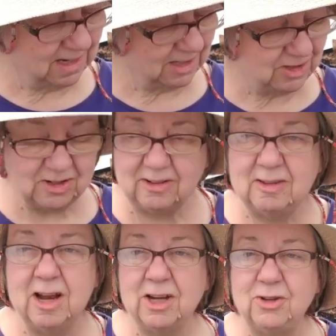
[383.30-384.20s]
I'm
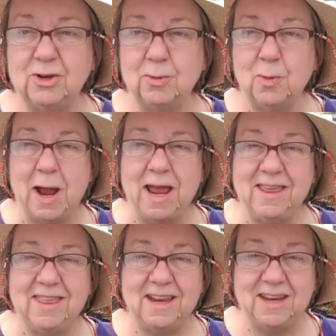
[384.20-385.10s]
just not sure why
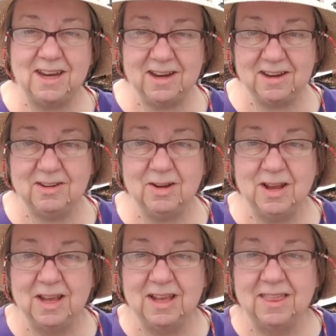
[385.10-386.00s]
they
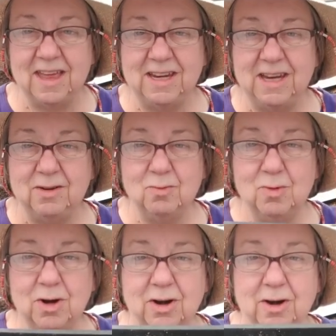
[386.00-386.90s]
didn't
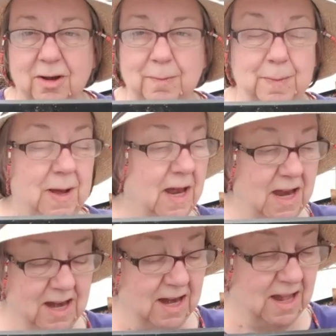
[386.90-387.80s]
work.
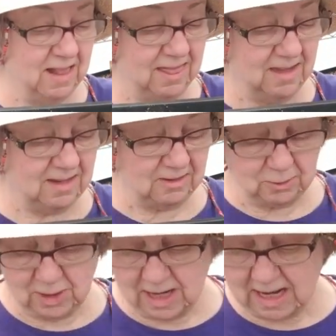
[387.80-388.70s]
But this
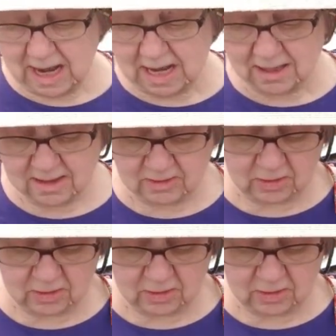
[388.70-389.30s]
tray had the